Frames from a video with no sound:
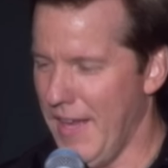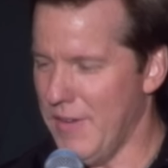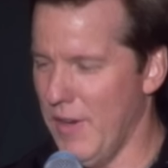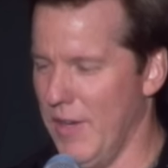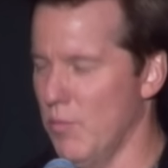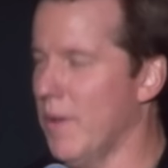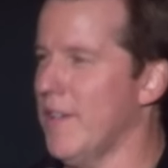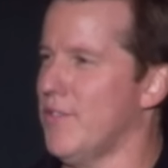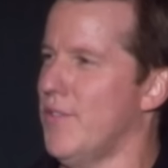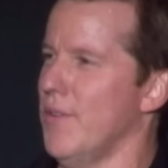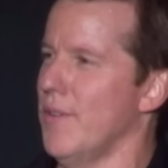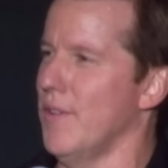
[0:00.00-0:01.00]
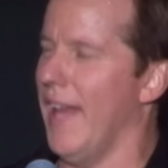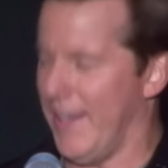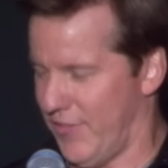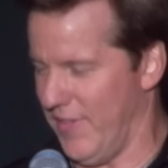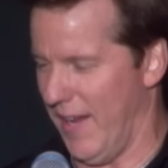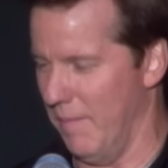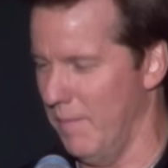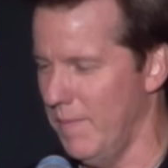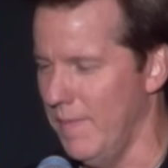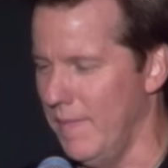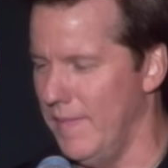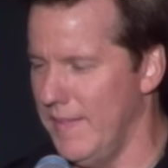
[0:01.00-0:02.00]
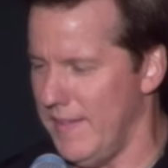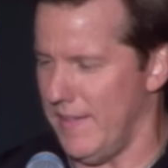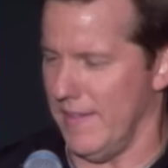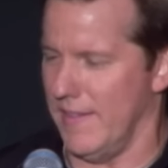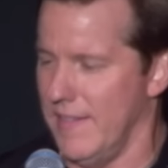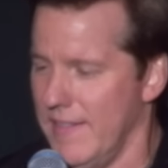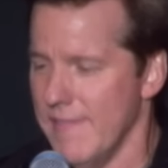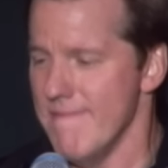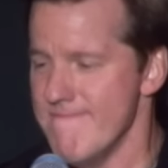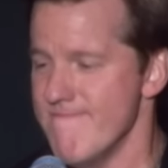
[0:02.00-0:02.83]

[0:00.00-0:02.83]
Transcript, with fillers: And, and what is your last name? Merde.